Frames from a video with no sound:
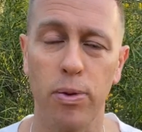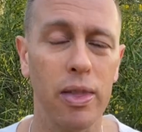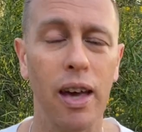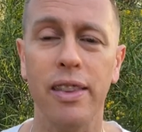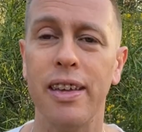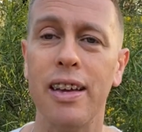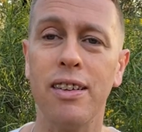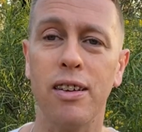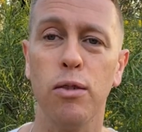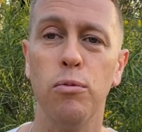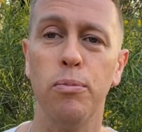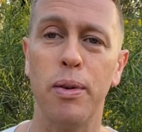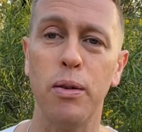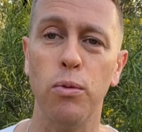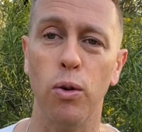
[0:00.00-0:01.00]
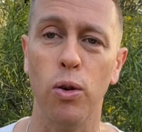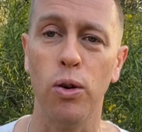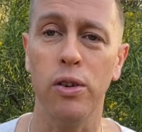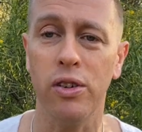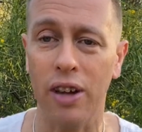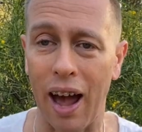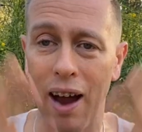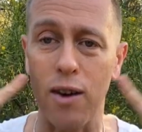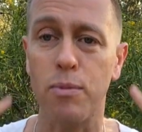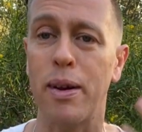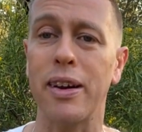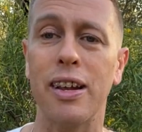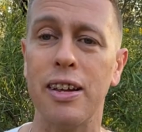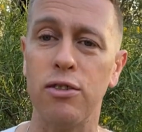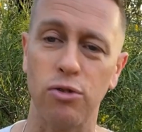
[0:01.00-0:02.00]
Now, these can be worn to
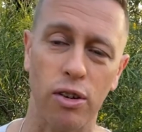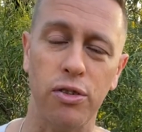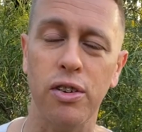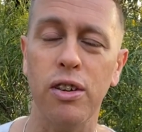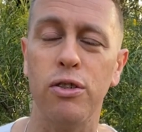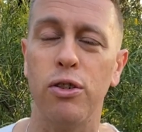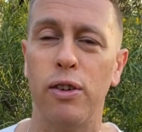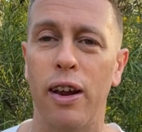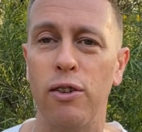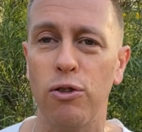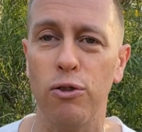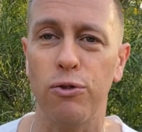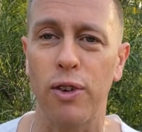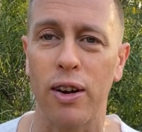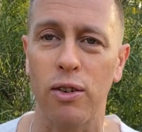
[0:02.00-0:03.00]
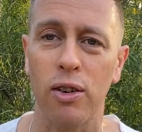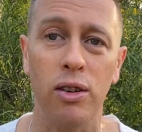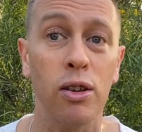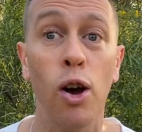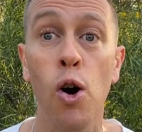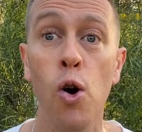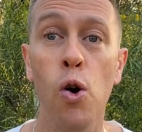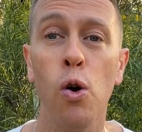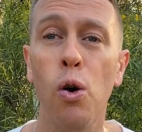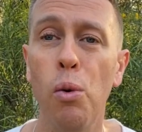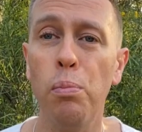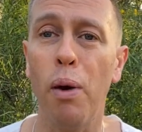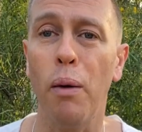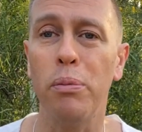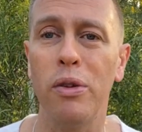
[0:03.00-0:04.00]
aromatically dress in as your natural fragrance,
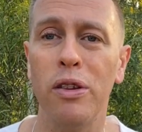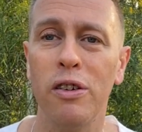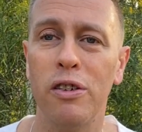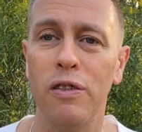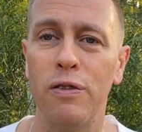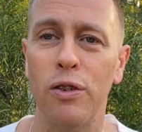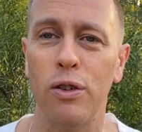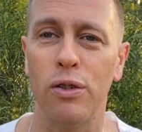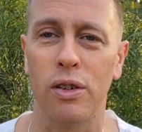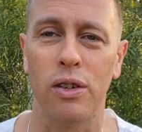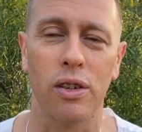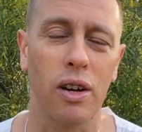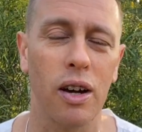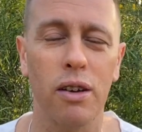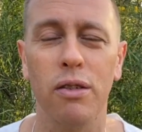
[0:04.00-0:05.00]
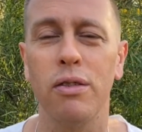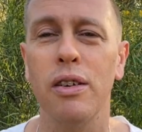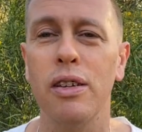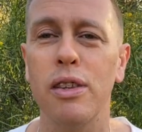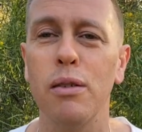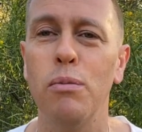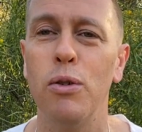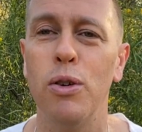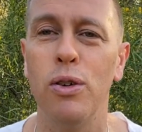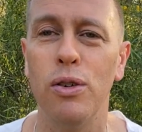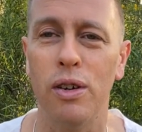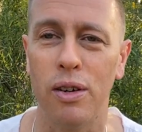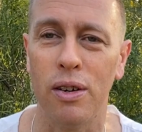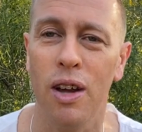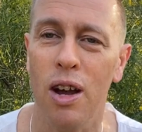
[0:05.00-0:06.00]
or popped in the diffuser to kind of set the
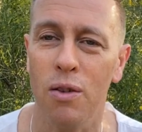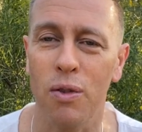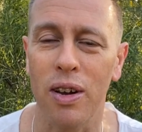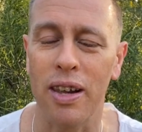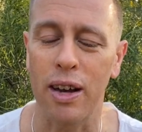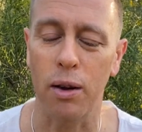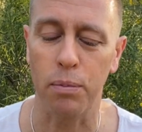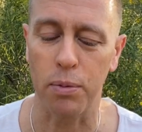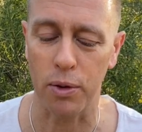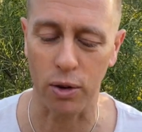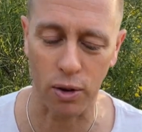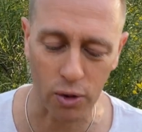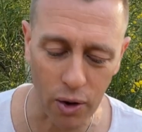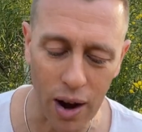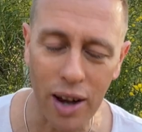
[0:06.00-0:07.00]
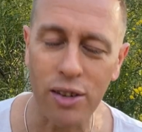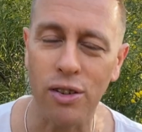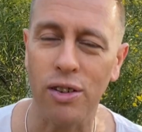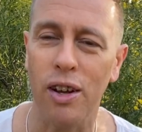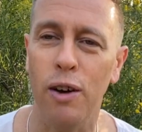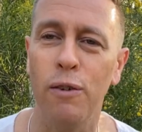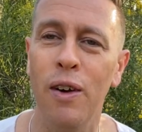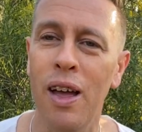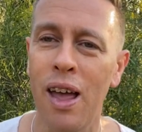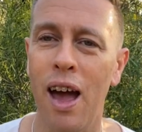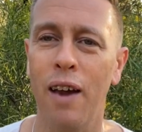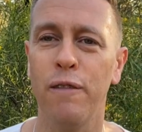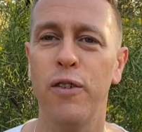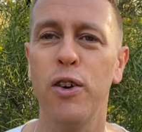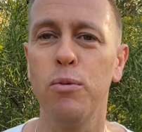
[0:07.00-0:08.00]
mood and really help you ground yourself
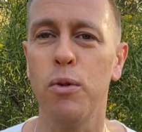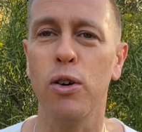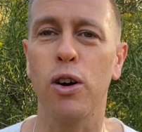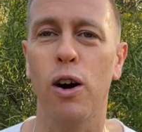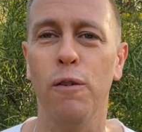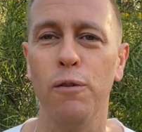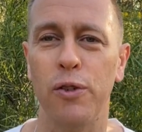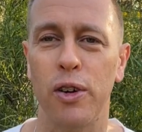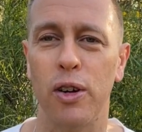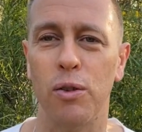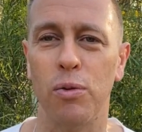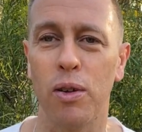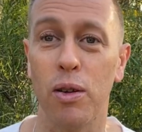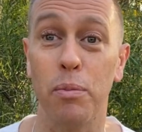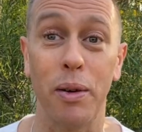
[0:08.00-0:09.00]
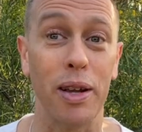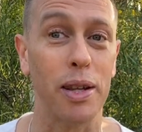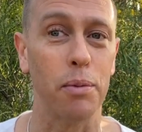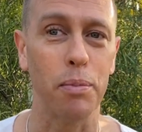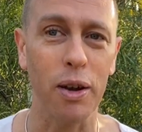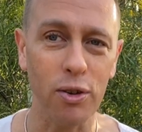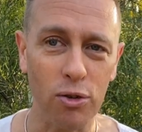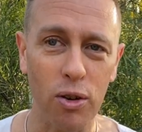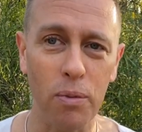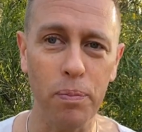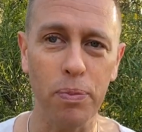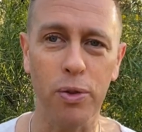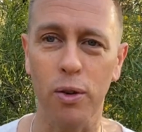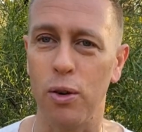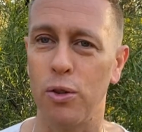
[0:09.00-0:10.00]
and feel more confident, whether it be in the bedroom
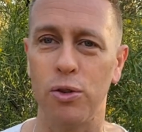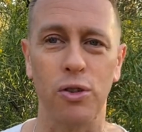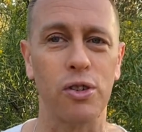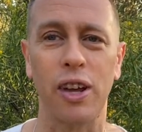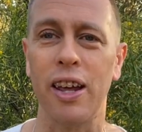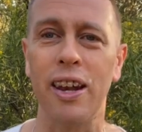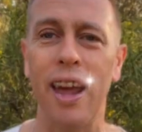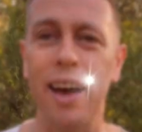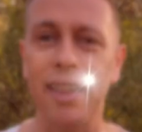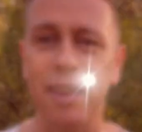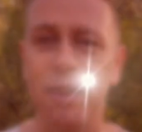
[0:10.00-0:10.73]
or just getting out